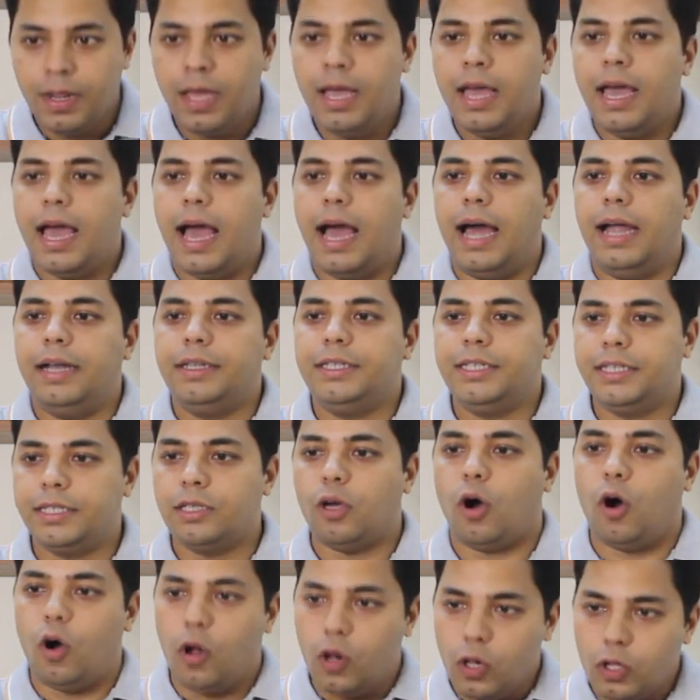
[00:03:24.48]
And this
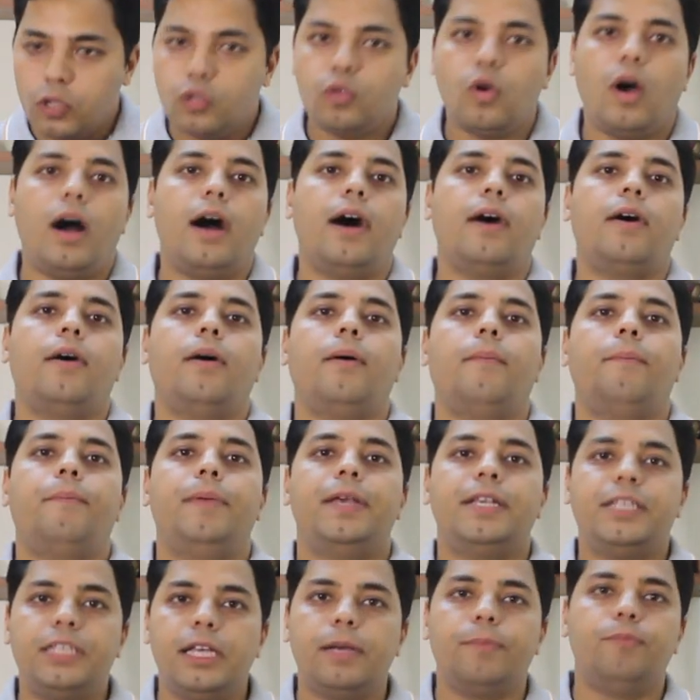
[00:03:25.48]
is also a
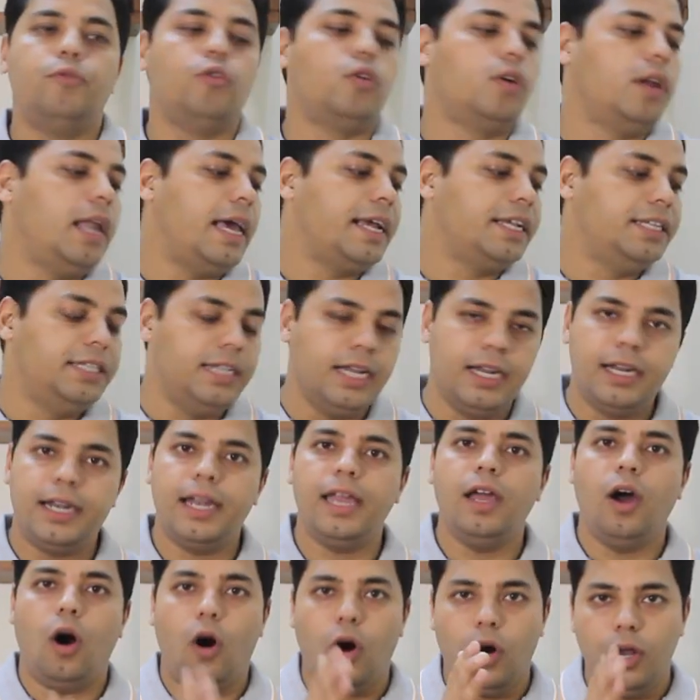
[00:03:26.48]
basic book like GL
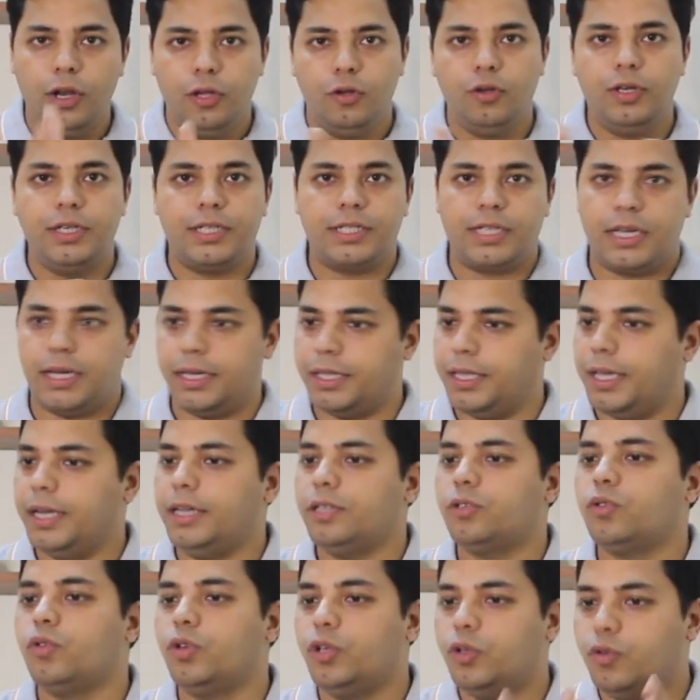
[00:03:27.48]
Ray. All units are there.
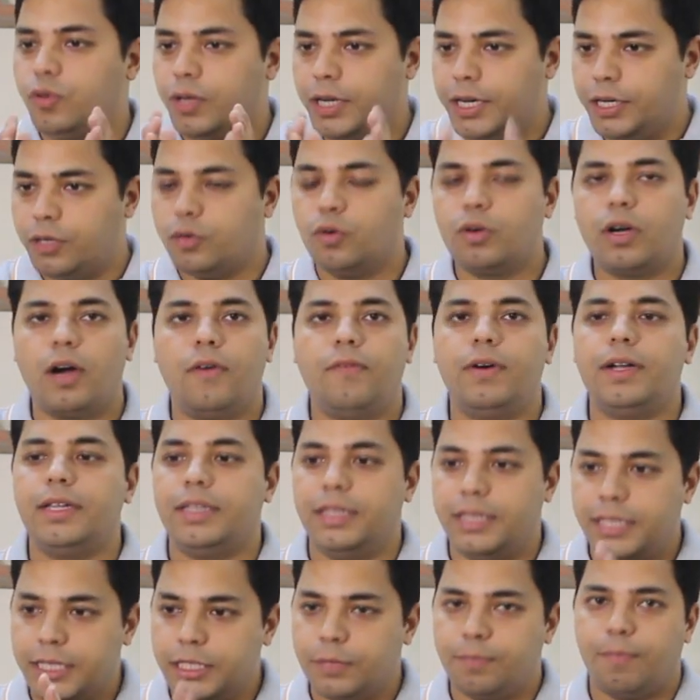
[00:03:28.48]
So you need to cover
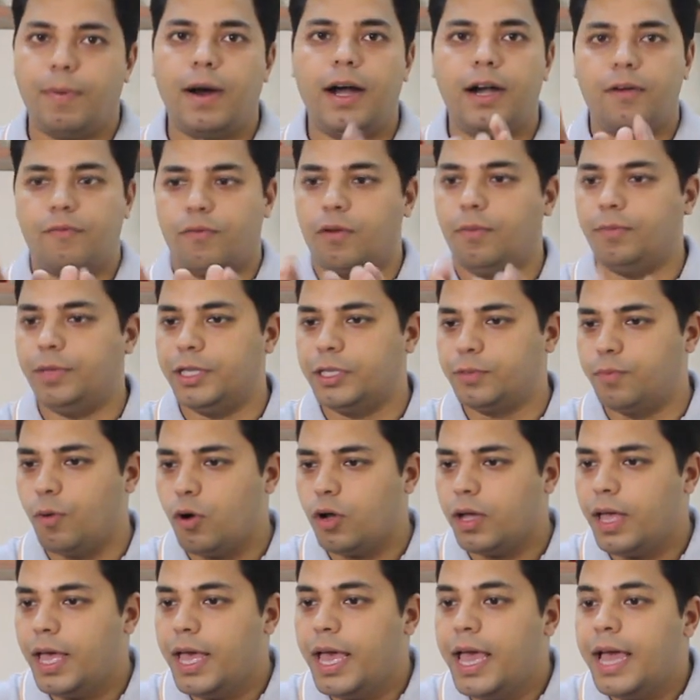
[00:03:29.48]
this part from this
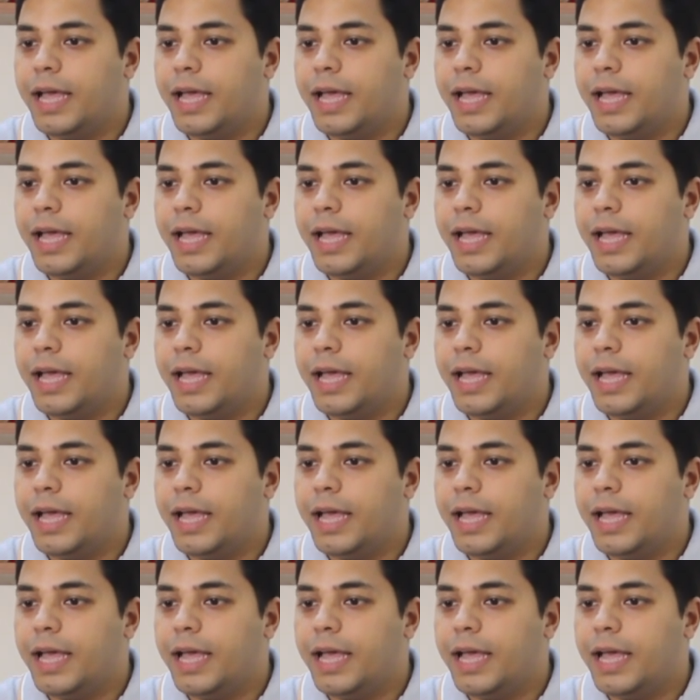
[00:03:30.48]
book.